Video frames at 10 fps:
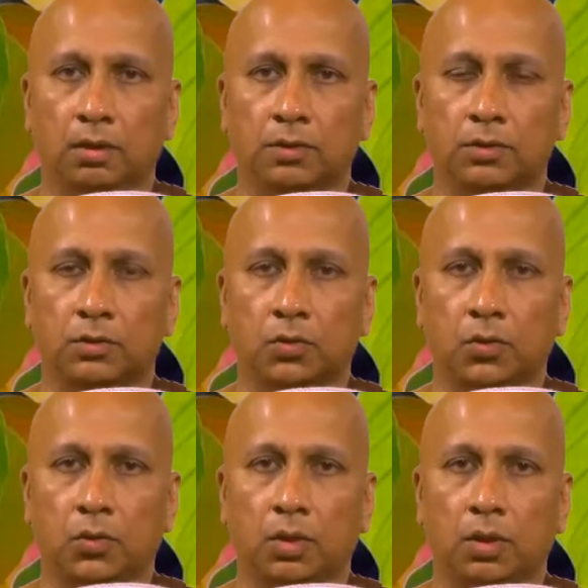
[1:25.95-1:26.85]

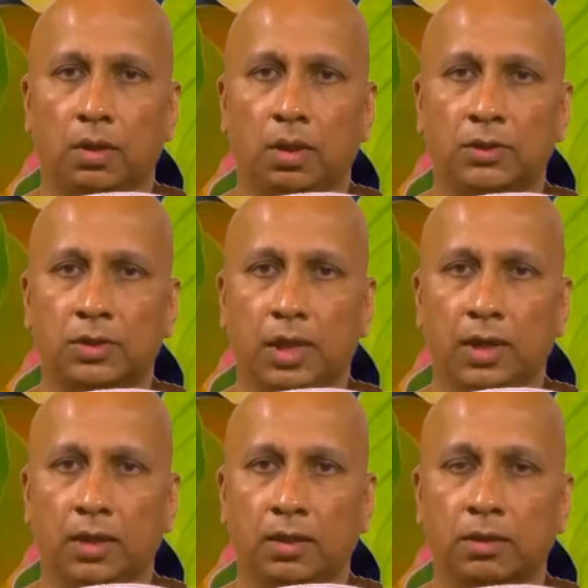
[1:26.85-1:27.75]
So it's
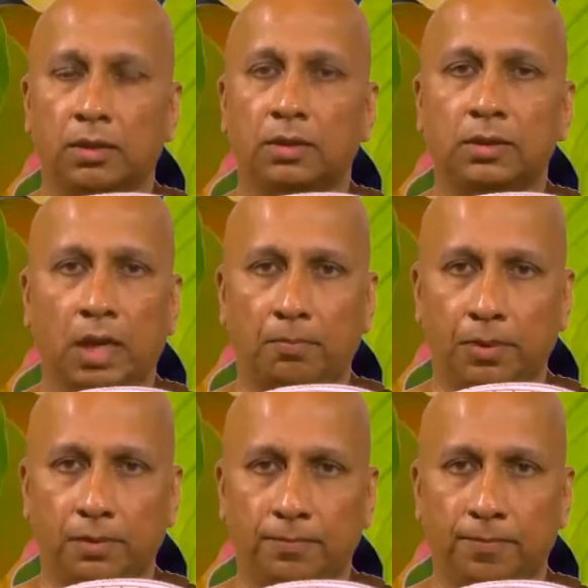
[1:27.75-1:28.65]
like a trap.
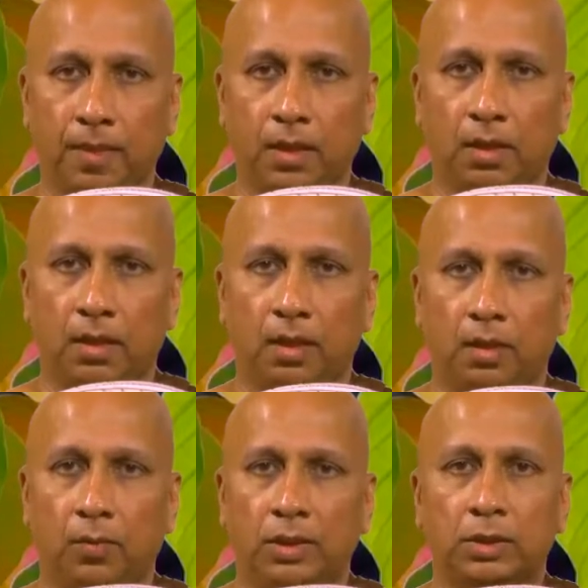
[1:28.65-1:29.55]

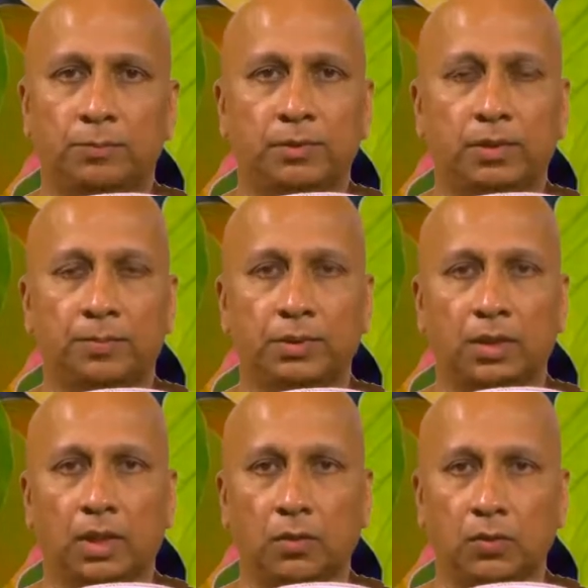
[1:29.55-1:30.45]
What is
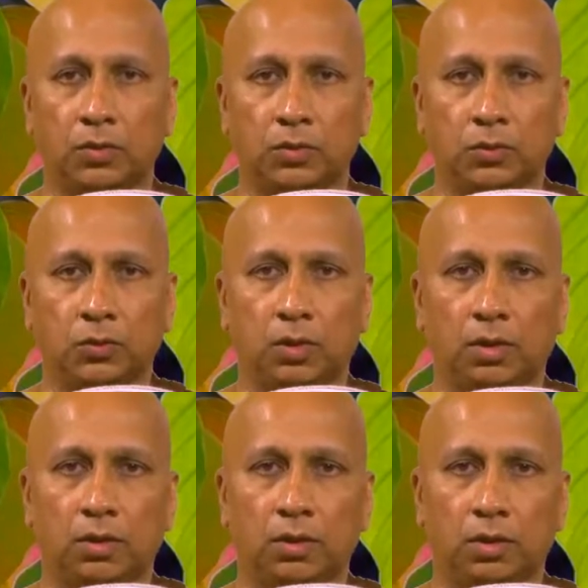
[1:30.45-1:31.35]
perception according
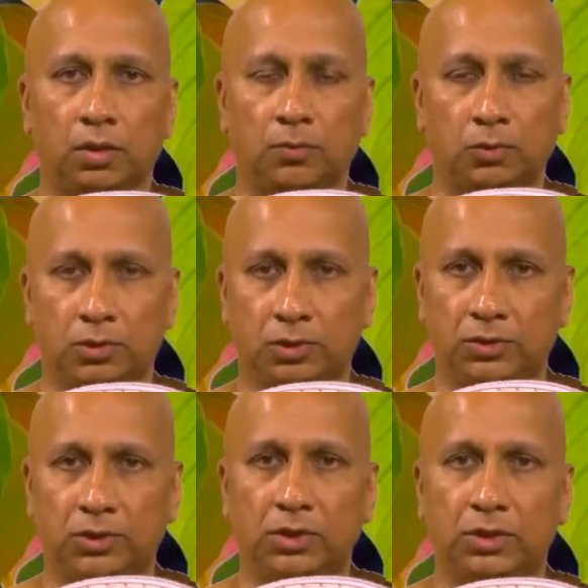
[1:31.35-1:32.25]
to the Buddha's
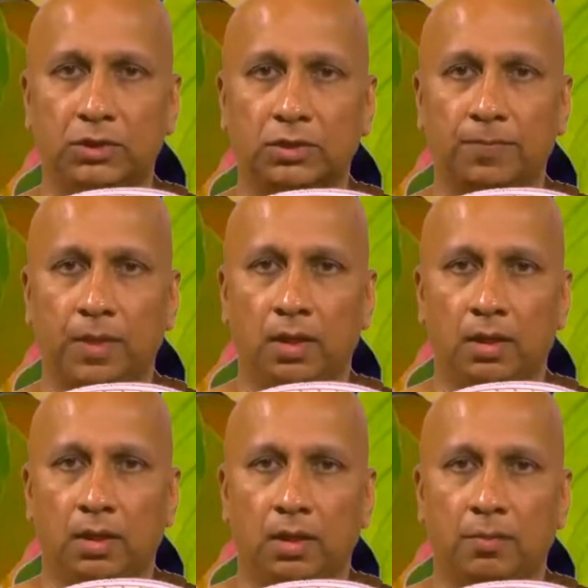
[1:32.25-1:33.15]
teachings?
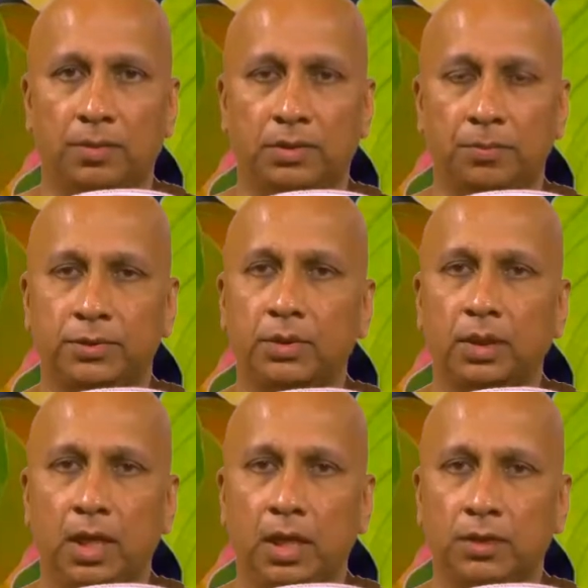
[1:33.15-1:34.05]

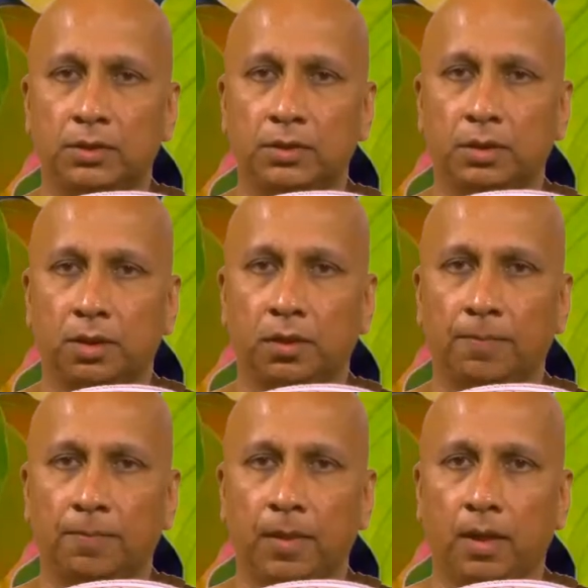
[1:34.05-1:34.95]
Perception is
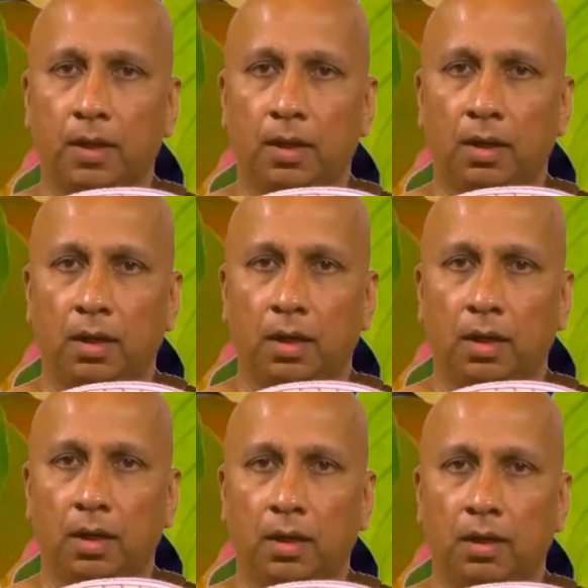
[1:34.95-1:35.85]

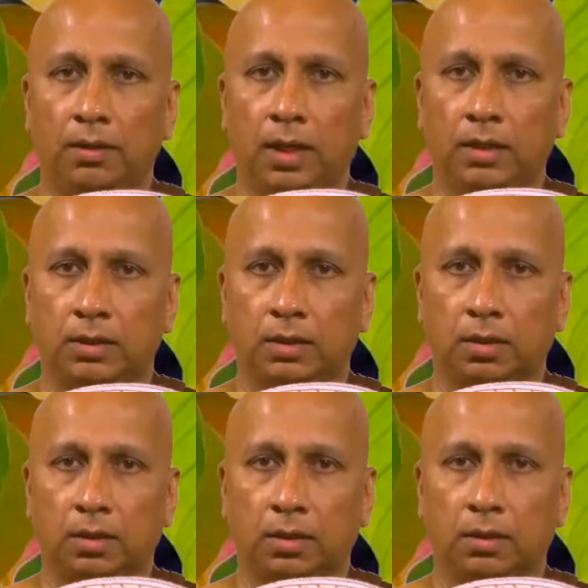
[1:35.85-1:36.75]

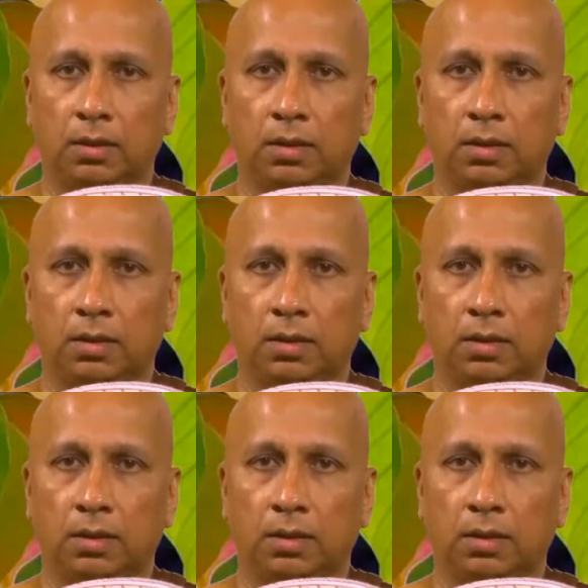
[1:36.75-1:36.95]
that